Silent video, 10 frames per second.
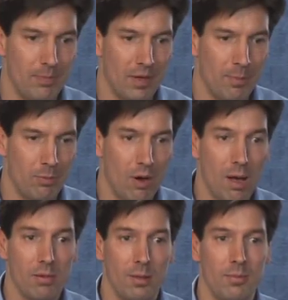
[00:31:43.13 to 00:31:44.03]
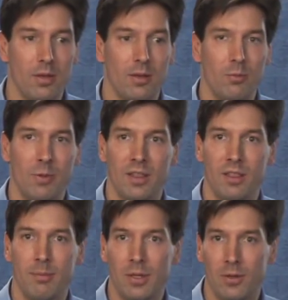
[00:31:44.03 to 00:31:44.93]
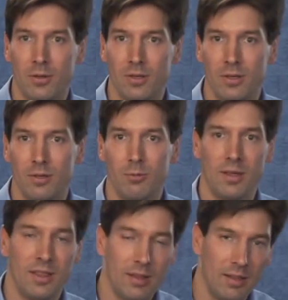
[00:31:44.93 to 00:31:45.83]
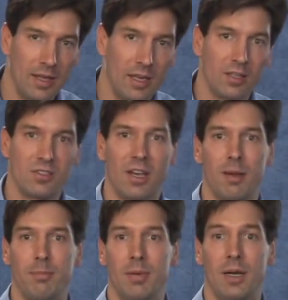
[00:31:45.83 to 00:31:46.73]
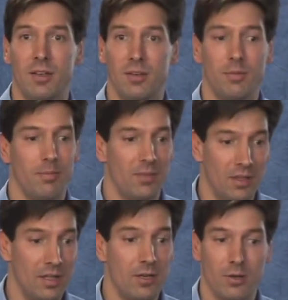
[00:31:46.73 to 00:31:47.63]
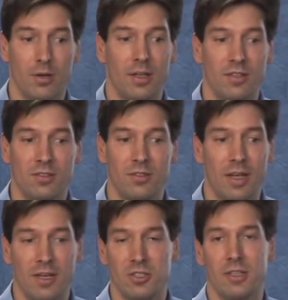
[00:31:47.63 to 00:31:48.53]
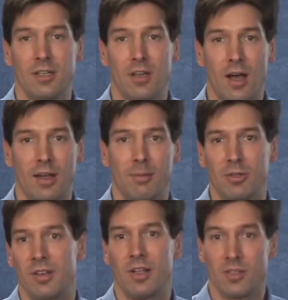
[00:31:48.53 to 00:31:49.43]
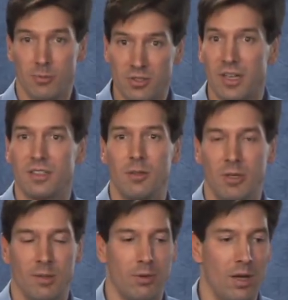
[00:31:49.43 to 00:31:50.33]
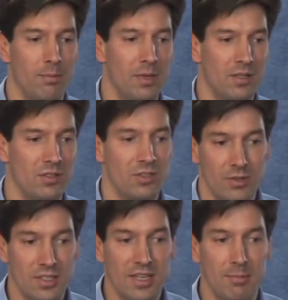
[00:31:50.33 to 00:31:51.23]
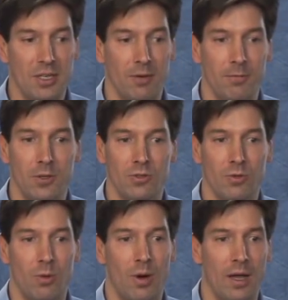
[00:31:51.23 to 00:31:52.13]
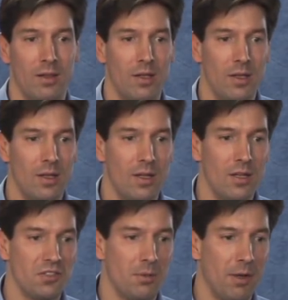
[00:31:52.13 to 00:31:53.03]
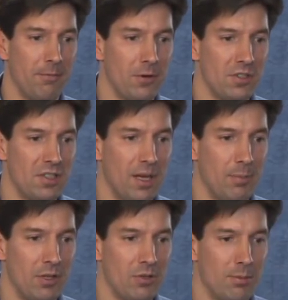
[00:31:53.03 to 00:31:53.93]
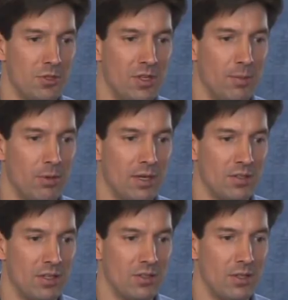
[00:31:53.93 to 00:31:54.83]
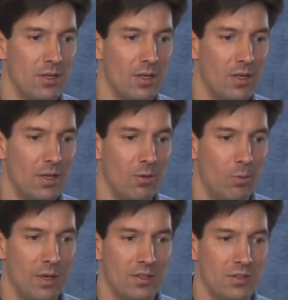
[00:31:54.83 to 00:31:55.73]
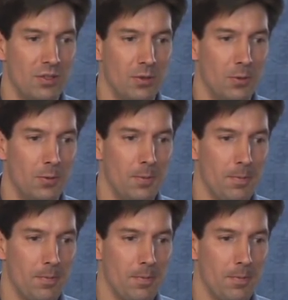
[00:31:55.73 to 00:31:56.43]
a problem with the build, with the link step, but the linker is actually not able to tell us precisely what the problem is. And so this had me confused for a while. So my first step in the troubleshooting process was to